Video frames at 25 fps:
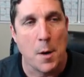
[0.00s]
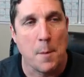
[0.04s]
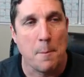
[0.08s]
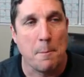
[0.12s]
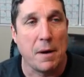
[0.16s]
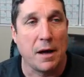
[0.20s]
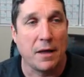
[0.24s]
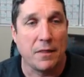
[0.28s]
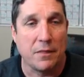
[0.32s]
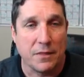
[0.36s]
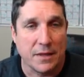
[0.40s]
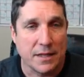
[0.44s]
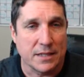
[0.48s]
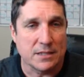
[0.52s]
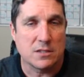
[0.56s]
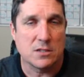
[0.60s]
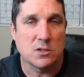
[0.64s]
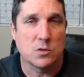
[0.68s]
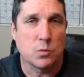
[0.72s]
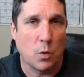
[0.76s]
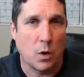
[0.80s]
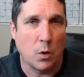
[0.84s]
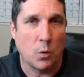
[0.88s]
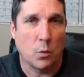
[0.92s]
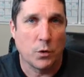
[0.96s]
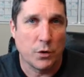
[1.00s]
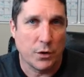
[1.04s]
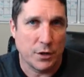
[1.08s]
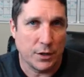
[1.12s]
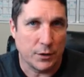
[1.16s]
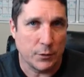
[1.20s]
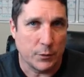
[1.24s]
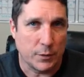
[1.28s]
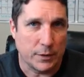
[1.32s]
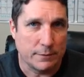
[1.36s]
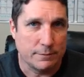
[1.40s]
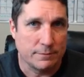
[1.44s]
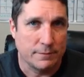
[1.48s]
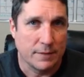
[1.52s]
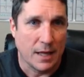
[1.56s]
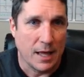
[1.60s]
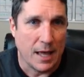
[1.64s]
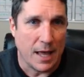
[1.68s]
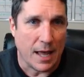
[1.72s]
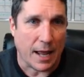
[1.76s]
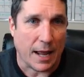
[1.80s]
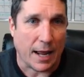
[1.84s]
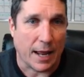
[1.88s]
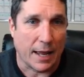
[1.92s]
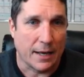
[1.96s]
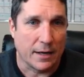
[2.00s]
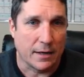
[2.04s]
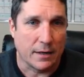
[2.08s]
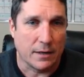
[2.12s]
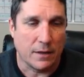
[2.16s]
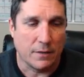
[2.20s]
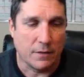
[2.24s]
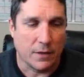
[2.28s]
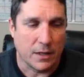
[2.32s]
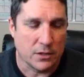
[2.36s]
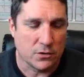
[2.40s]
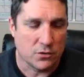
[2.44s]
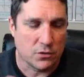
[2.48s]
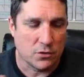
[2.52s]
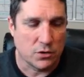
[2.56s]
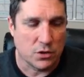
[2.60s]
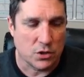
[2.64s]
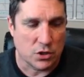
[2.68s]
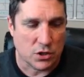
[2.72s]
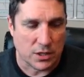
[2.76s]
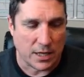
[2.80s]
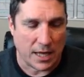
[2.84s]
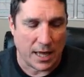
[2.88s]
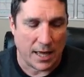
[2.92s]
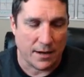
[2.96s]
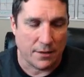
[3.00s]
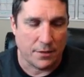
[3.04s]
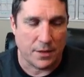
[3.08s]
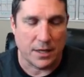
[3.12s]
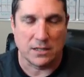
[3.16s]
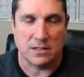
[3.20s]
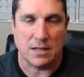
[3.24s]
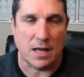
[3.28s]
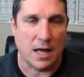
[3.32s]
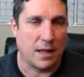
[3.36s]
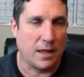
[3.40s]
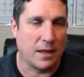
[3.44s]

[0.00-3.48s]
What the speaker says: But this is what we're doing. And these are just kind of things.